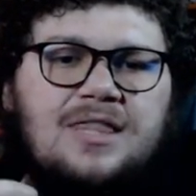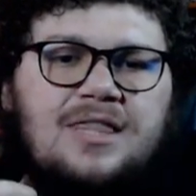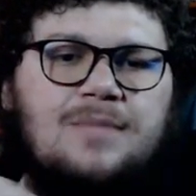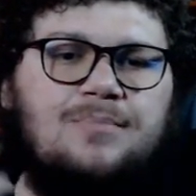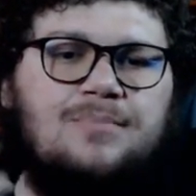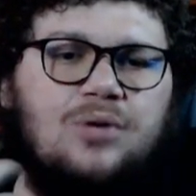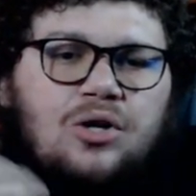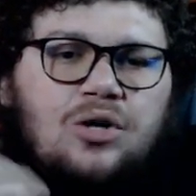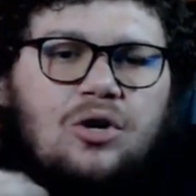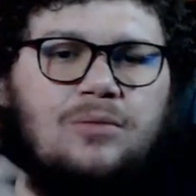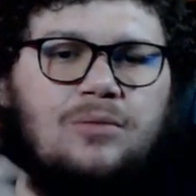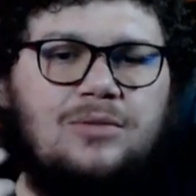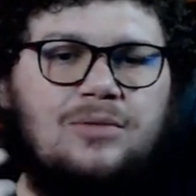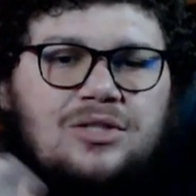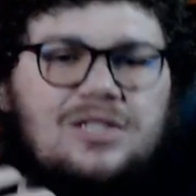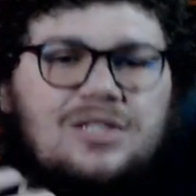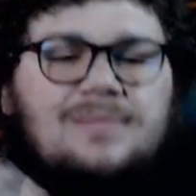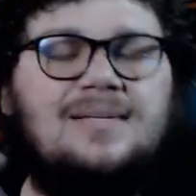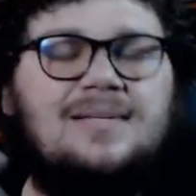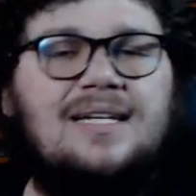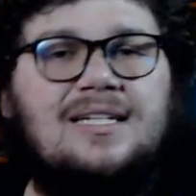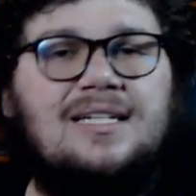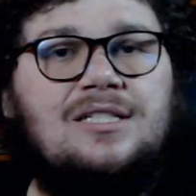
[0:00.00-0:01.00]
the book almost
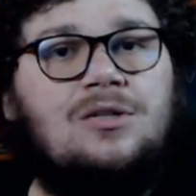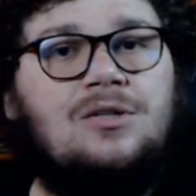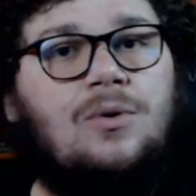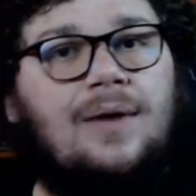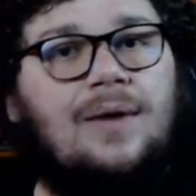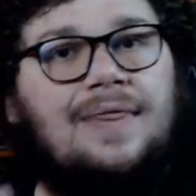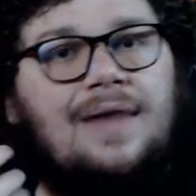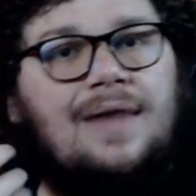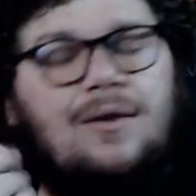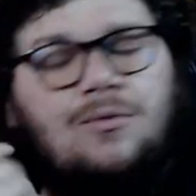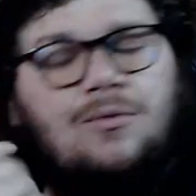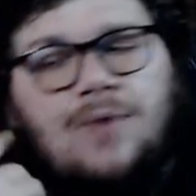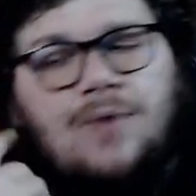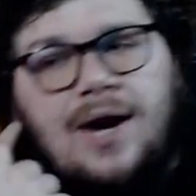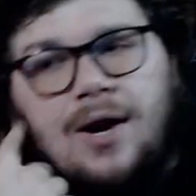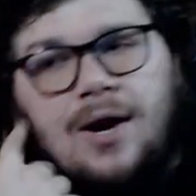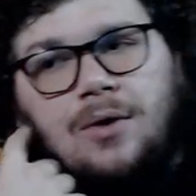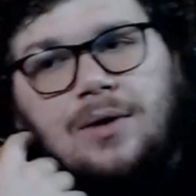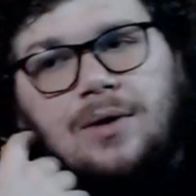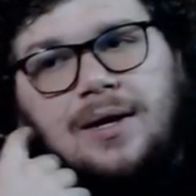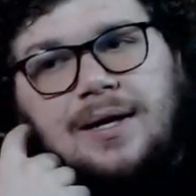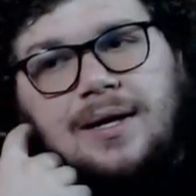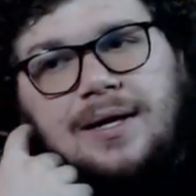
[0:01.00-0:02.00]
seems like it's going that route.